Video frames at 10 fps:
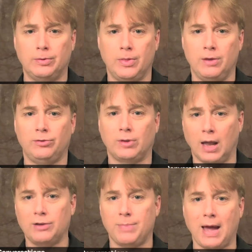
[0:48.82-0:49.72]
This
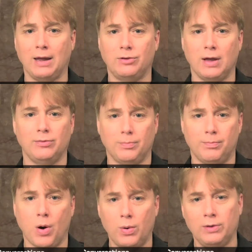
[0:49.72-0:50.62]
deluxe package has
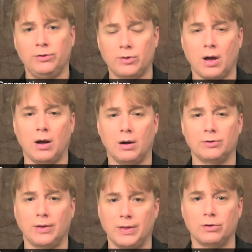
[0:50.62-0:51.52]
bonus
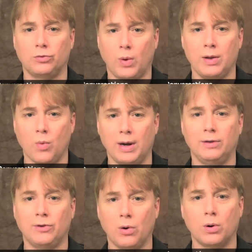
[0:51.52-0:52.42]
songs. I think there's 21
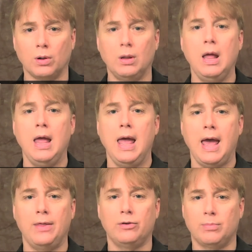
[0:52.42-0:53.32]
in total,
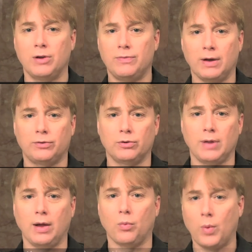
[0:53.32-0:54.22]
and there's a bunch of extras
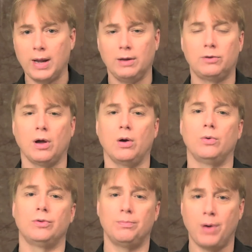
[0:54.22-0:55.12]
like
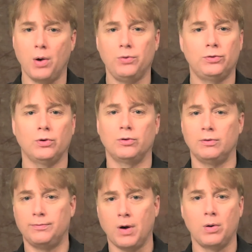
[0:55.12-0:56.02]
ringtones and posters
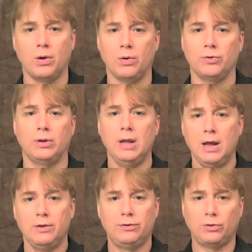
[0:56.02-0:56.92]
and photos and
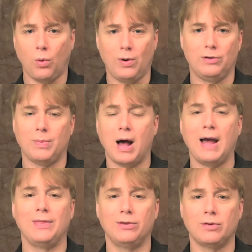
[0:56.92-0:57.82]
stories
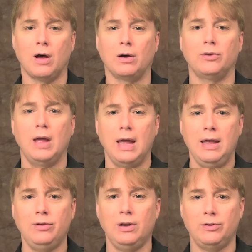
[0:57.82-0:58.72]
behind the songs.
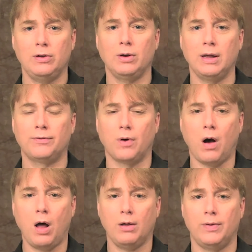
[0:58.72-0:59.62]
He's going to send you a link for
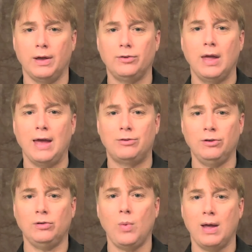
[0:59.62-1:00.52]
all of this. It's
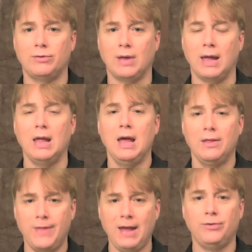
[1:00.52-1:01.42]
just a way of saying
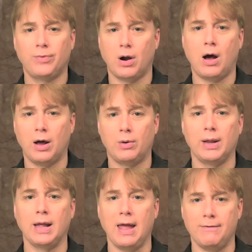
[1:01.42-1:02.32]
thanks for
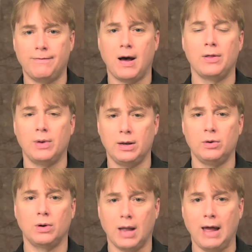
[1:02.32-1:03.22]
honoring a father in
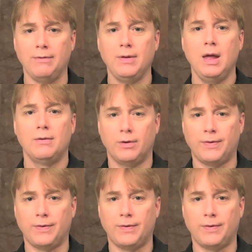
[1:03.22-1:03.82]
your life for